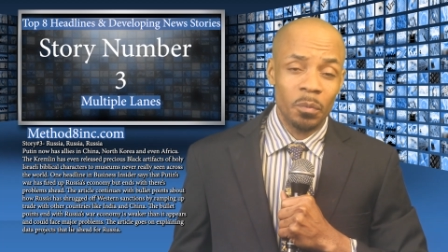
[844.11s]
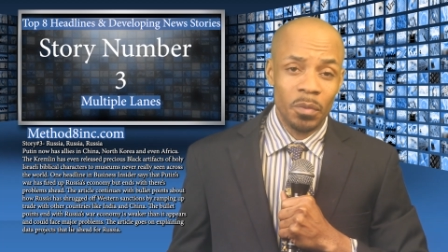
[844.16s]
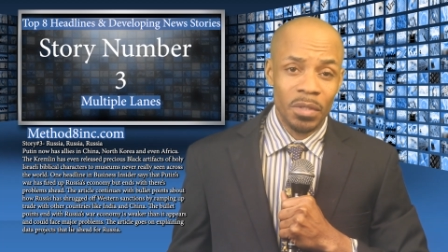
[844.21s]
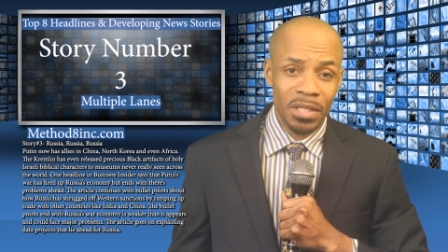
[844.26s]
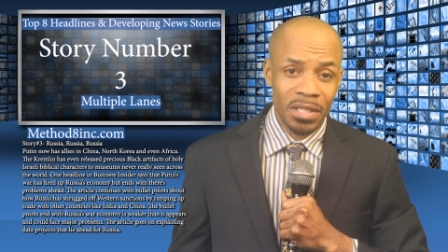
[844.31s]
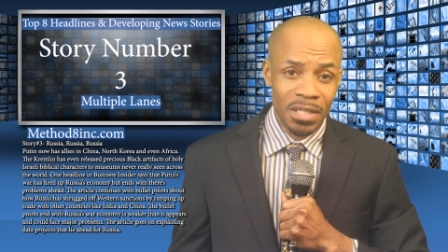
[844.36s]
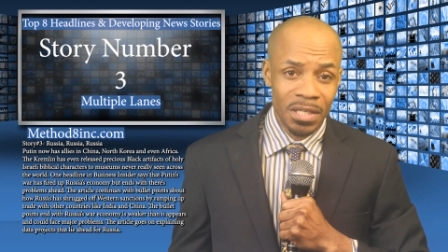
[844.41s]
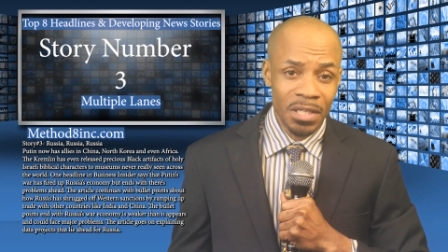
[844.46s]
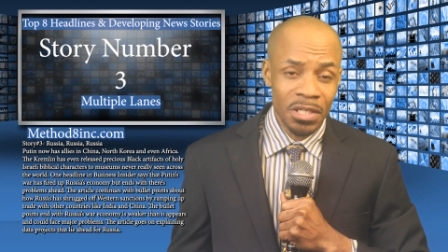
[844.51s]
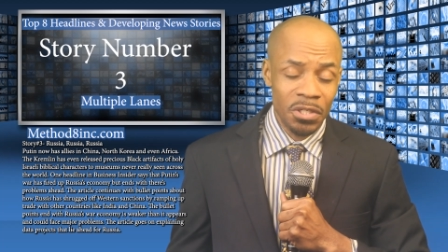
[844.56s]
when
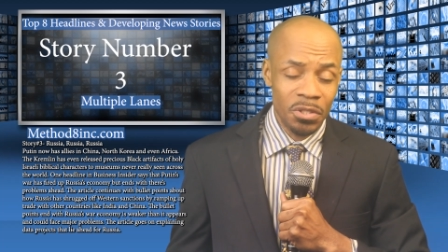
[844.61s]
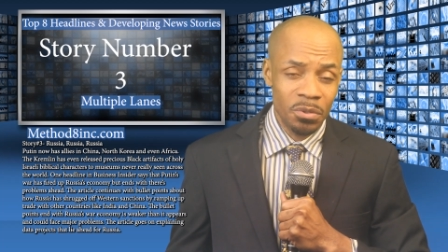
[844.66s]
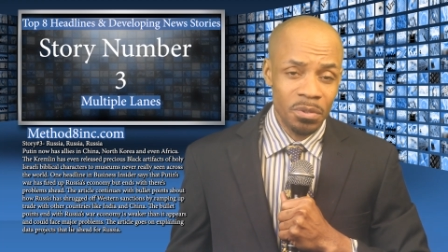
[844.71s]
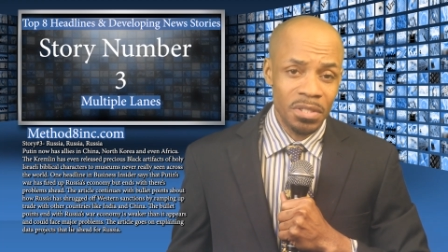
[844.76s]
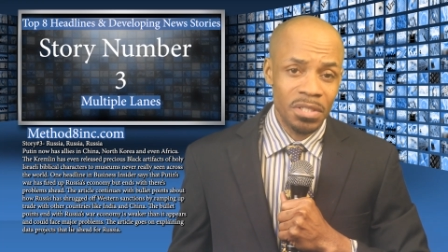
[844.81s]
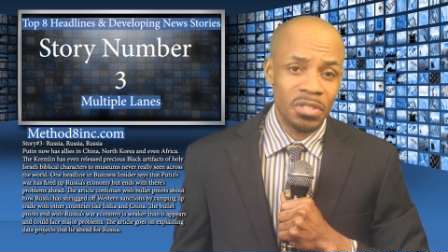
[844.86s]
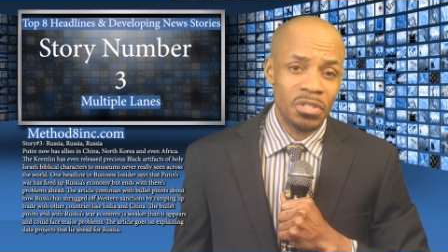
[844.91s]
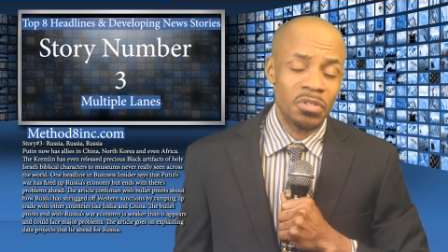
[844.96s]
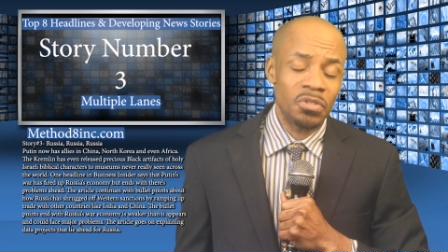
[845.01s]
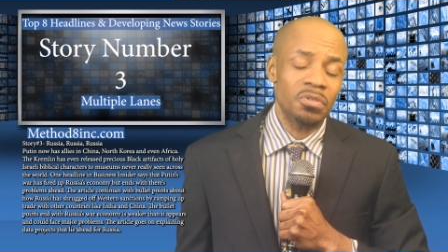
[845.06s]
a country
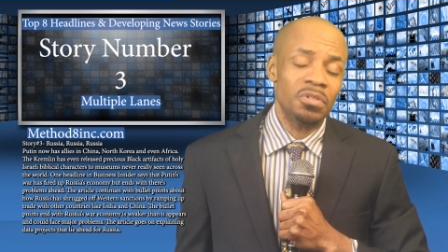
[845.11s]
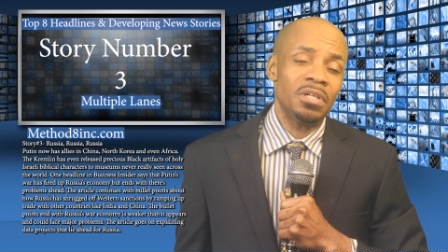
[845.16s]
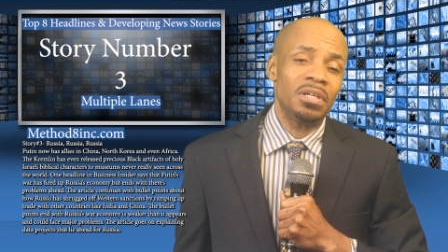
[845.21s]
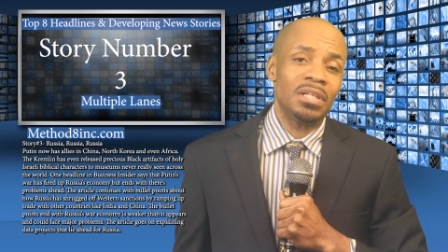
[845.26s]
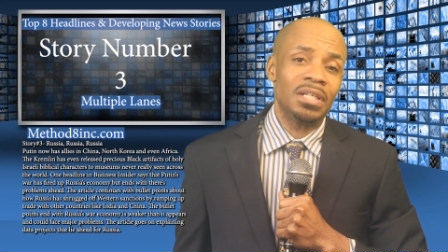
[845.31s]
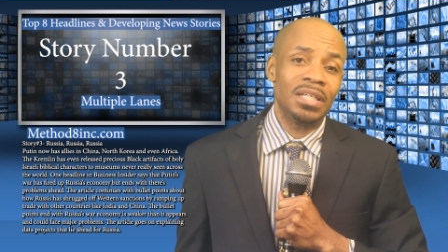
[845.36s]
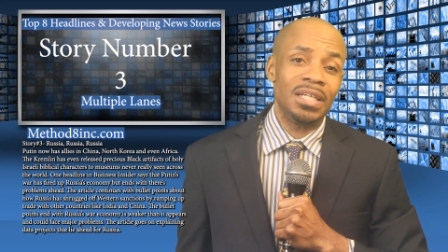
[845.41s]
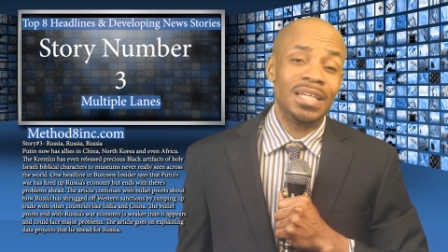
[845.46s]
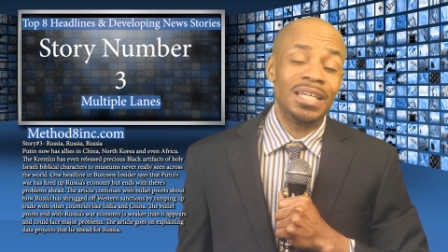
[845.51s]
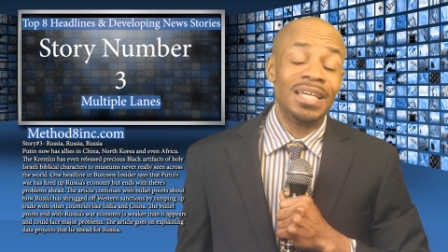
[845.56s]
is
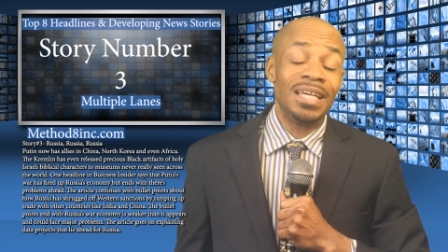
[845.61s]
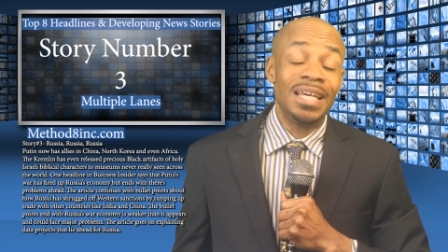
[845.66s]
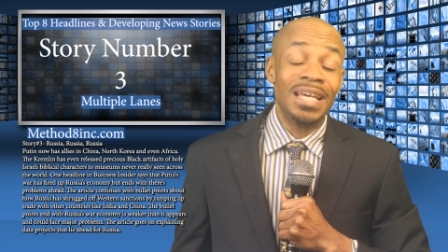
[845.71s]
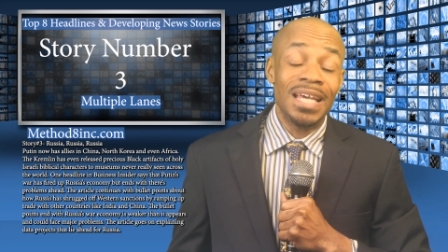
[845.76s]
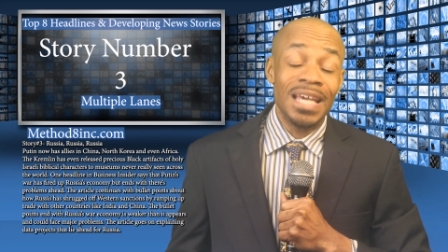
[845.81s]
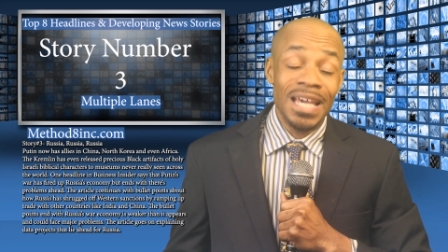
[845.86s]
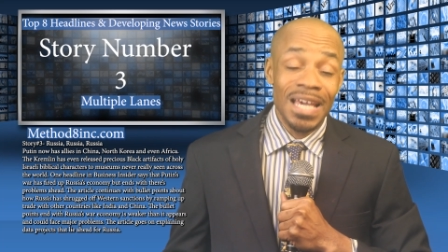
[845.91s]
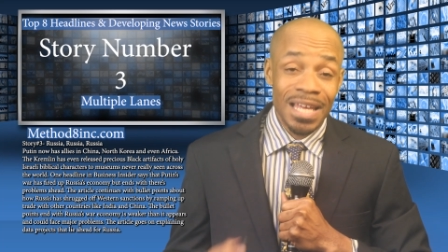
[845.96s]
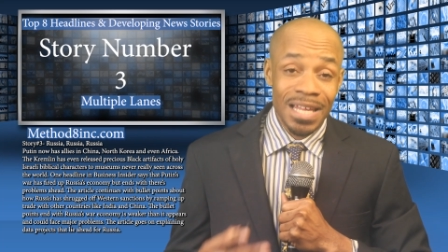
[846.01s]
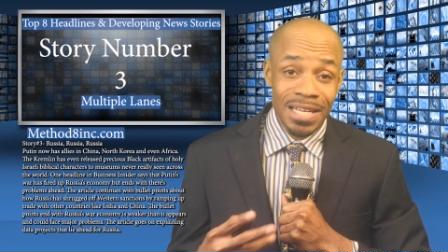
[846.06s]
struggling,
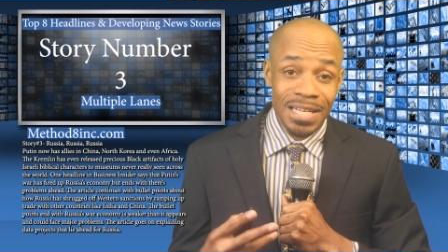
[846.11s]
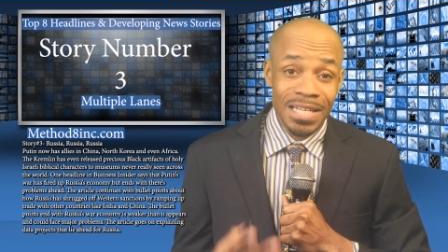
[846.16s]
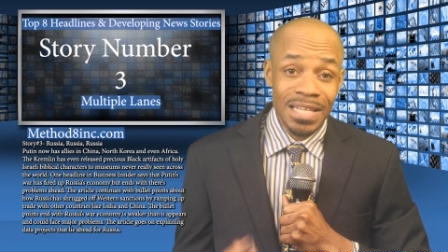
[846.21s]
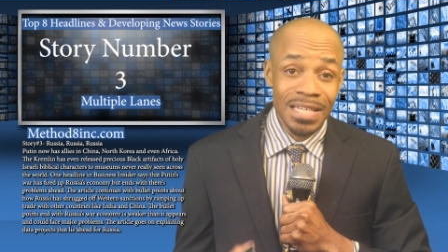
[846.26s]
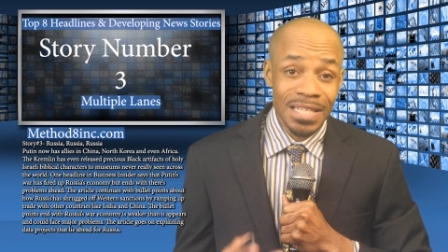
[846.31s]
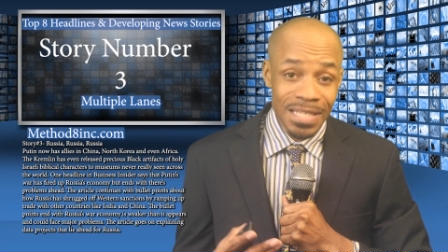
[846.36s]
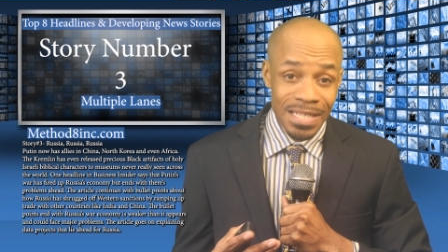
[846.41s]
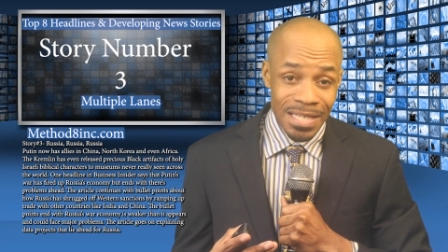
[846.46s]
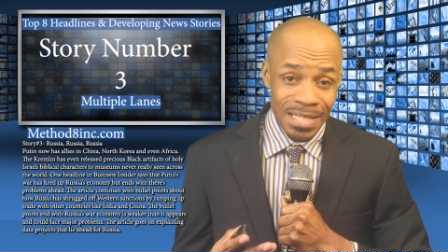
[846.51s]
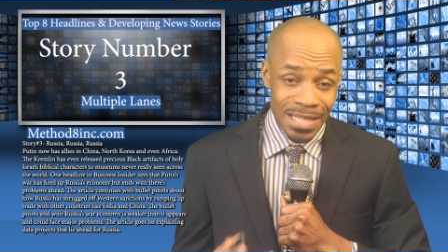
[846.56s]

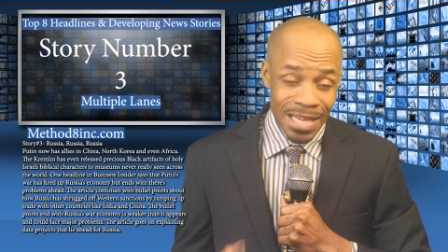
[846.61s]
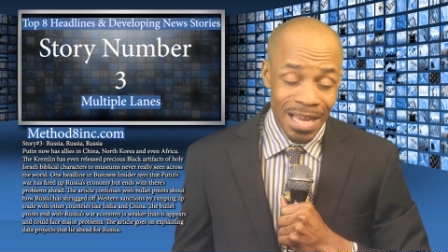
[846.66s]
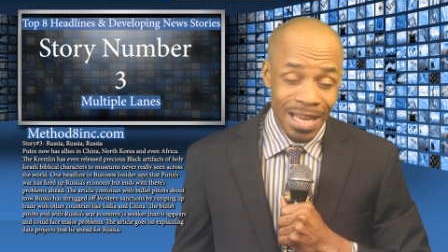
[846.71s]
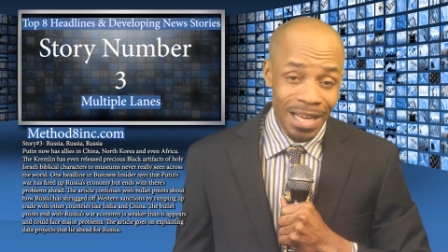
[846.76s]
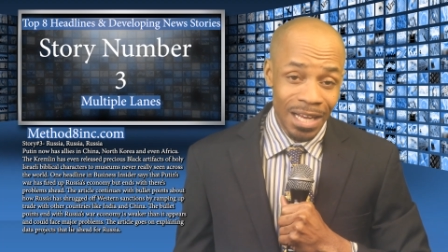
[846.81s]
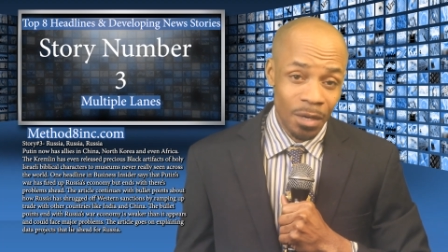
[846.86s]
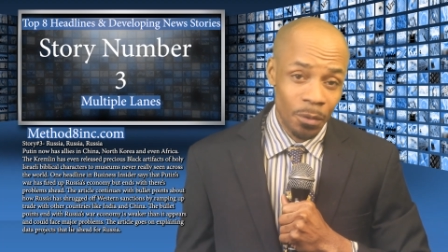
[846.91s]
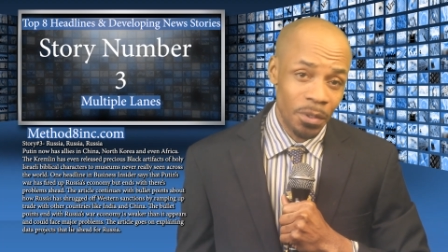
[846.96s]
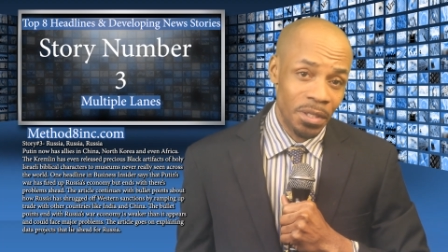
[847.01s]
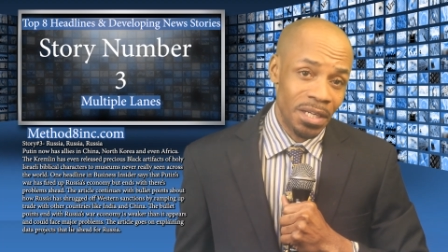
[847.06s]
this is
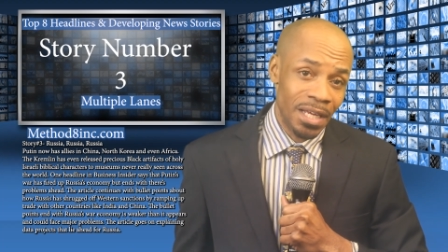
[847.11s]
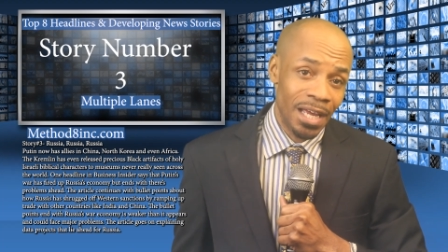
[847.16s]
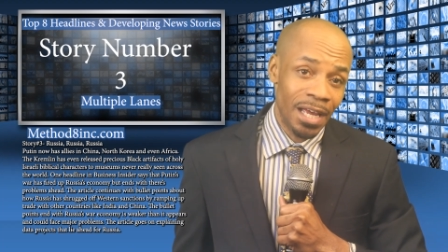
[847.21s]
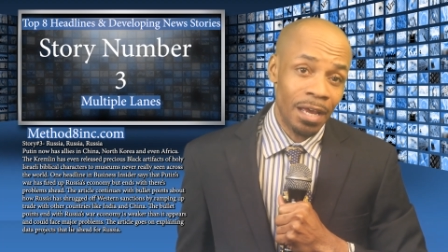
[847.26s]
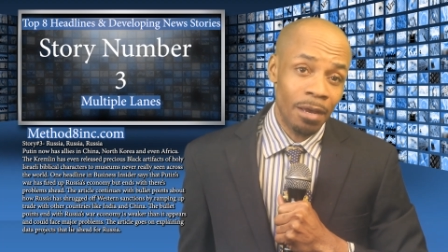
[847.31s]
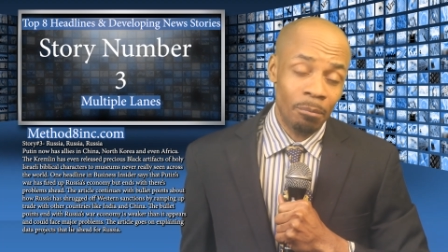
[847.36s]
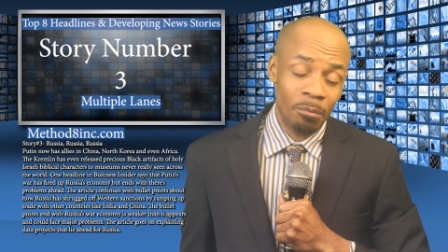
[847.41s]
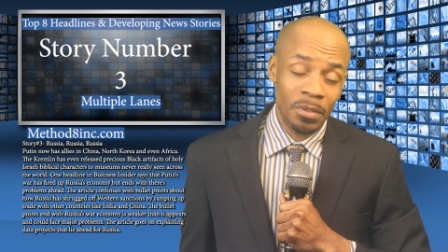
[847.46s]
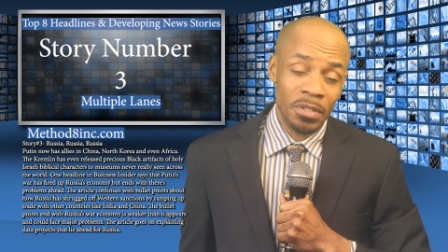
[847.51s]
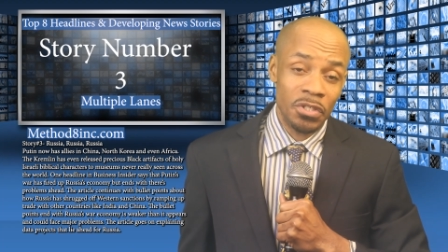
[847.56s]
how it
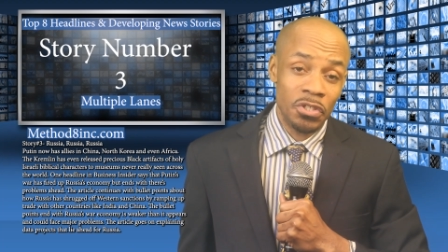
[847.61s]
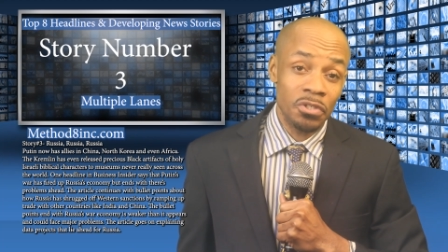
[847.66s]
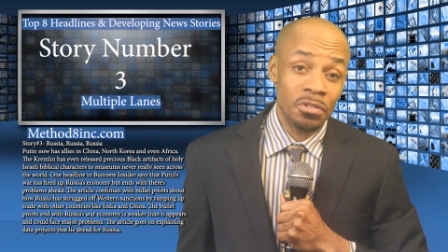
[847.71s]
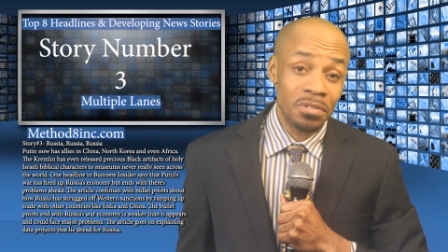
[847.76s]
happens.